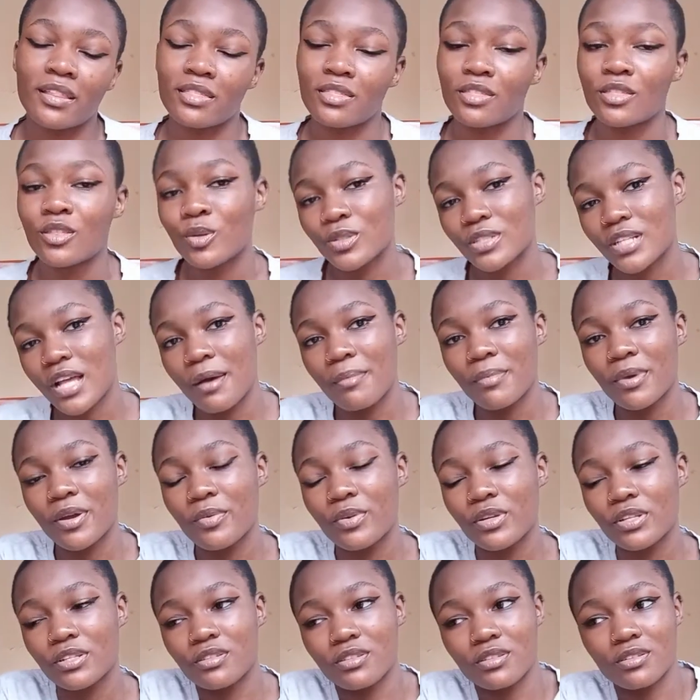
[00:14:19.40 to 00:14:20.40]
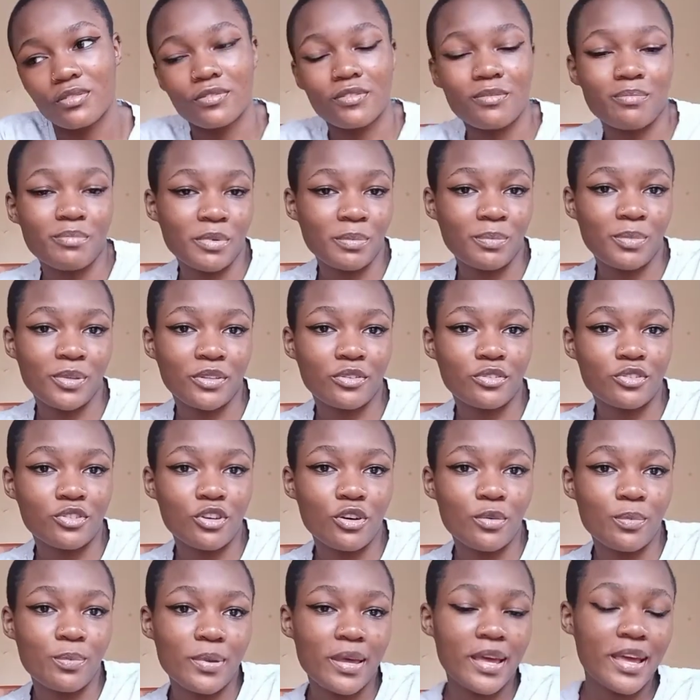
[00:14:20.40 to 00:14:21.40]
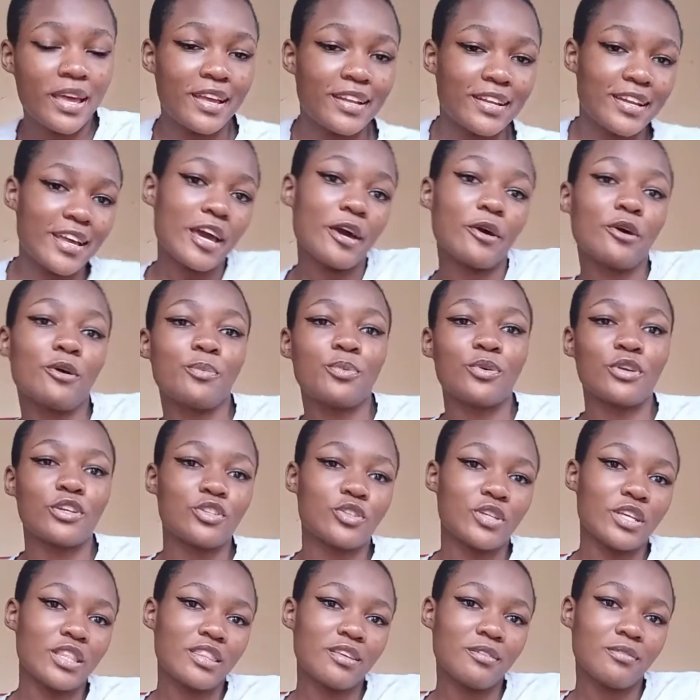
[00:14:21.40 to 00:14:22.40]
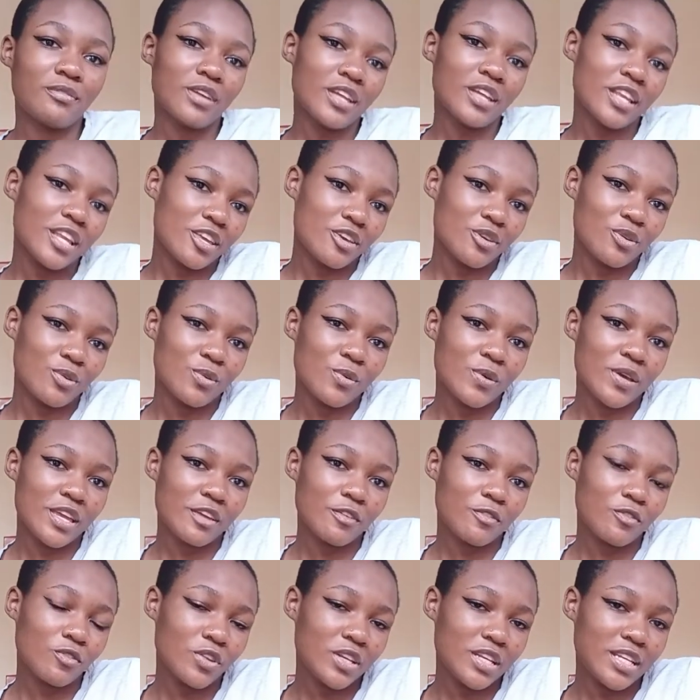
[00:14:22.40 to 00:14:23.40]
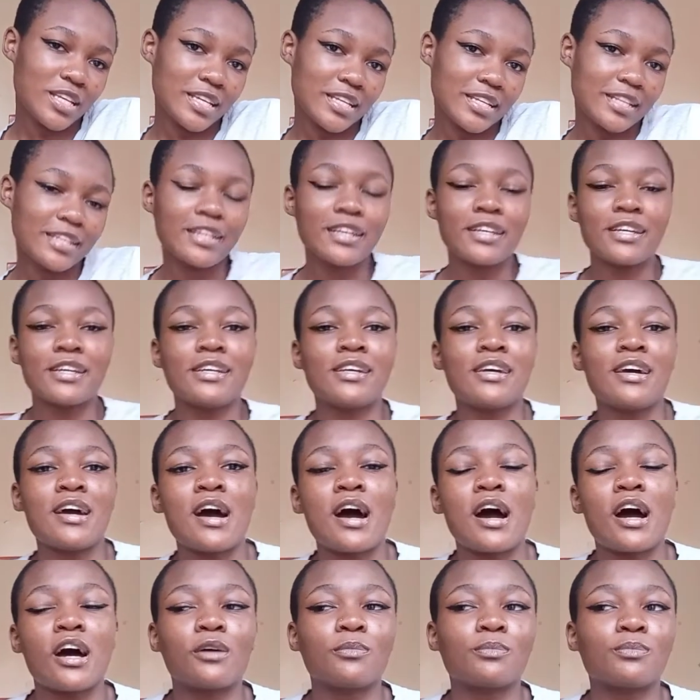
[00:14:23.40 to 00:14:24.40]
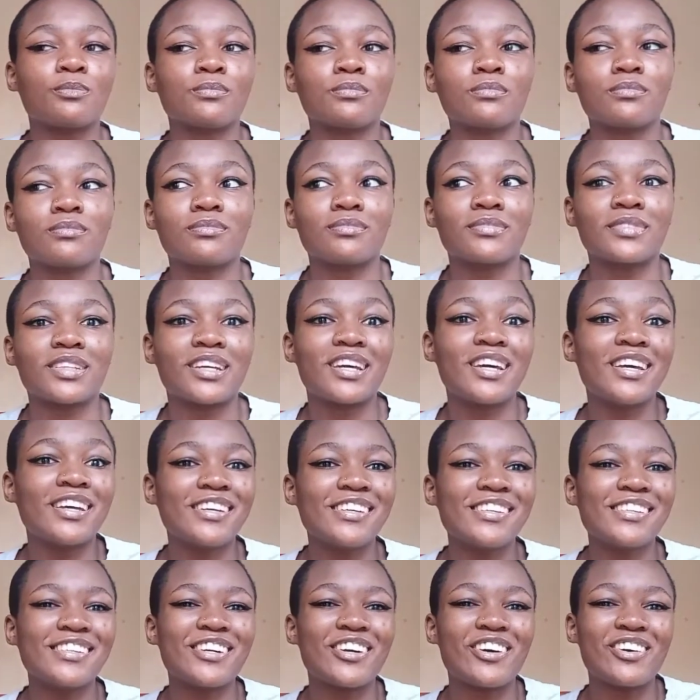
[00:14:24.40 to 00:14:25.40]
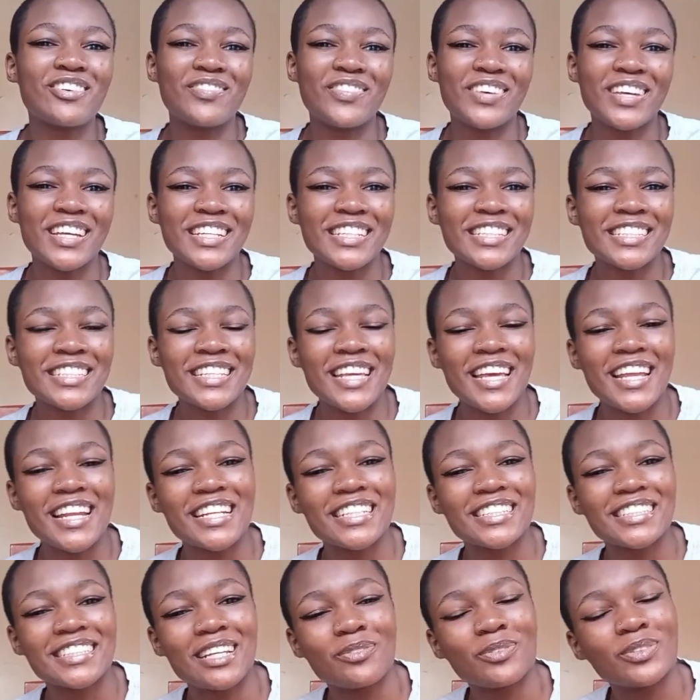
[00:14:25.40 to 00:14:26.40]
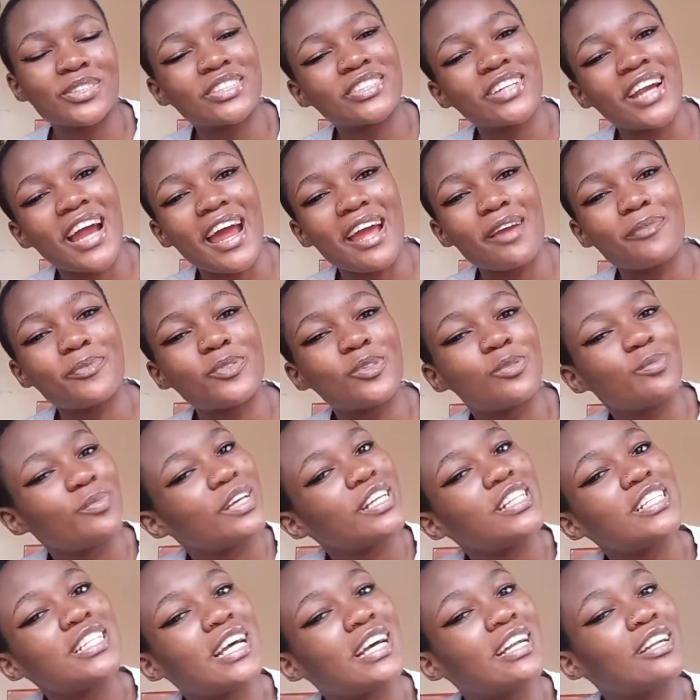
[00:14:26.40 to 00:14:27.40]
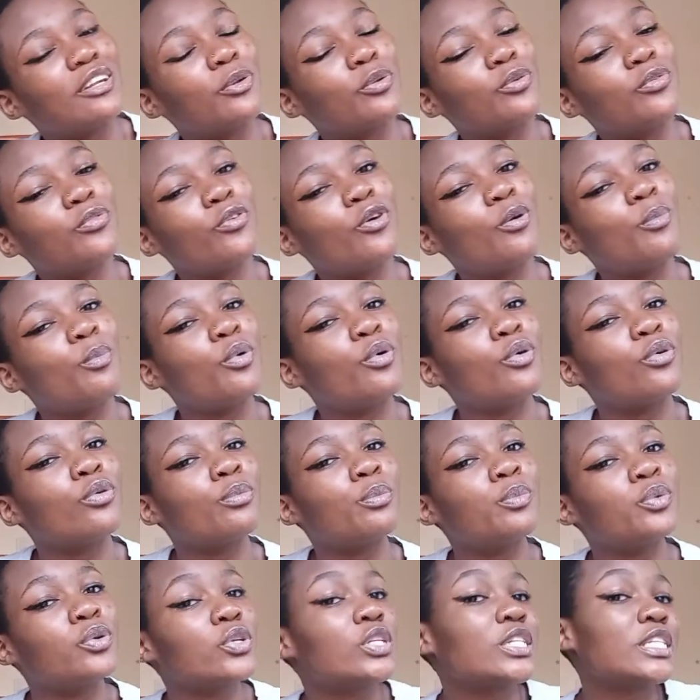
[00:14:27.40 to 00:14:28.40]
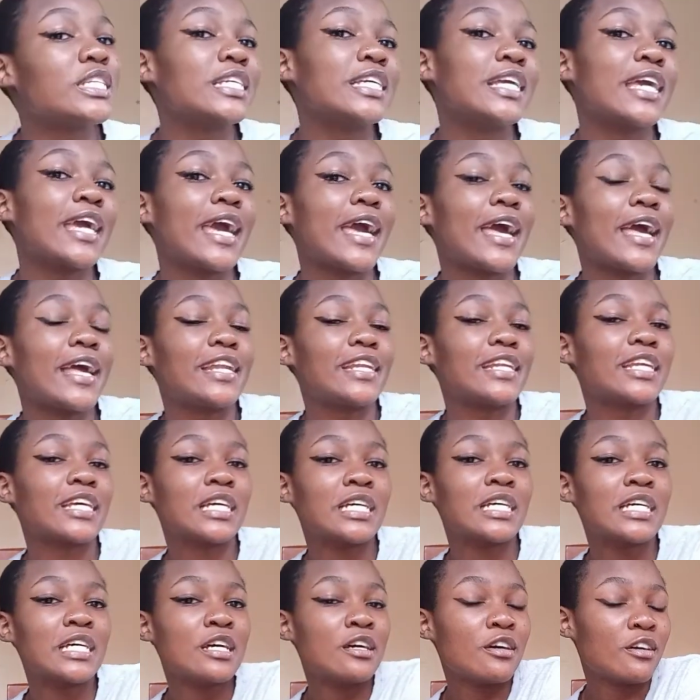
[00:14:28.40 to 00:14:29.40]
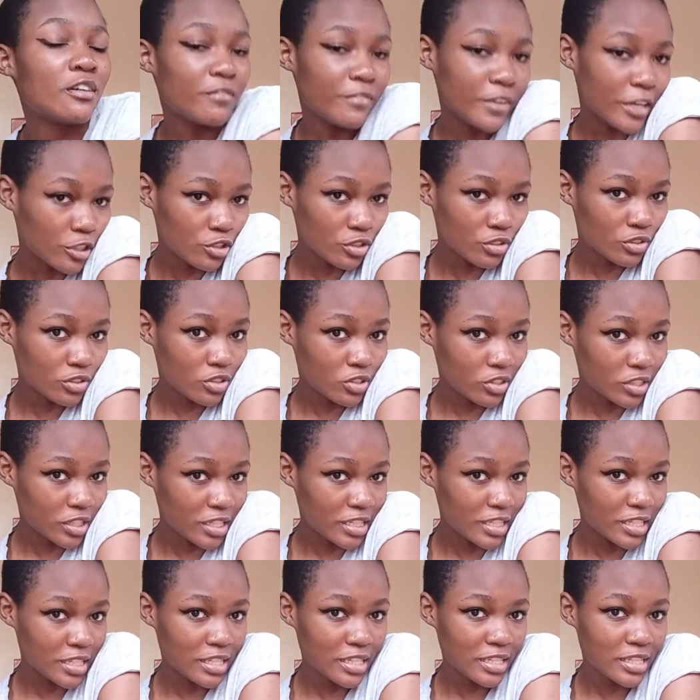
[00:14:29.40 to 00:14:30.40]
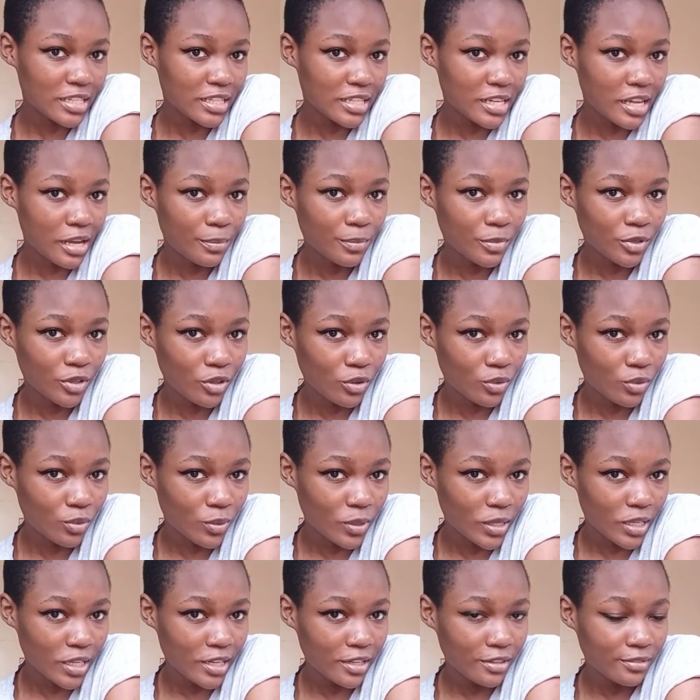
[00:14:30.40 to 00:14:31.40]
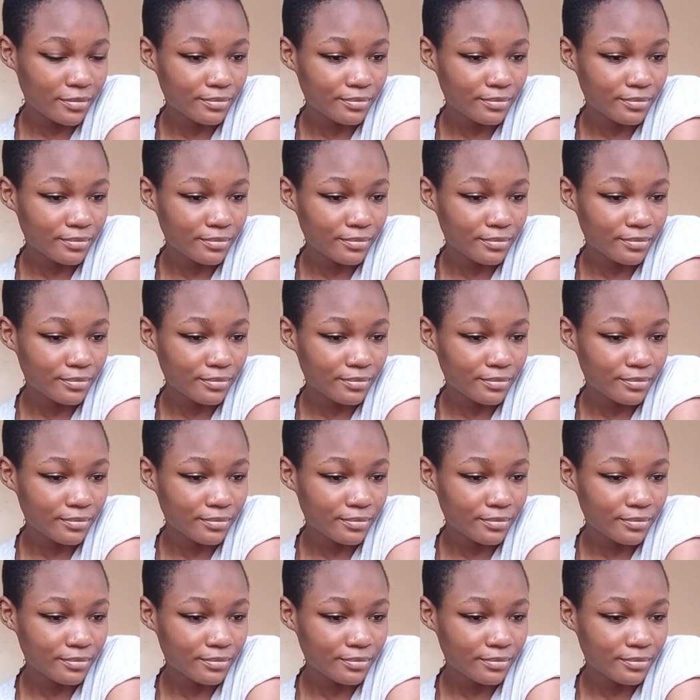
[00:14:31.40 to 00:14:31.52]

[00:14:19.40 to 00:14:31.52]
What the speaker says: those are my reasons for my big chop, and I hope you enjoyed the video. If you did, comment and subscribe to my channel for more beauty and fashion content coming your way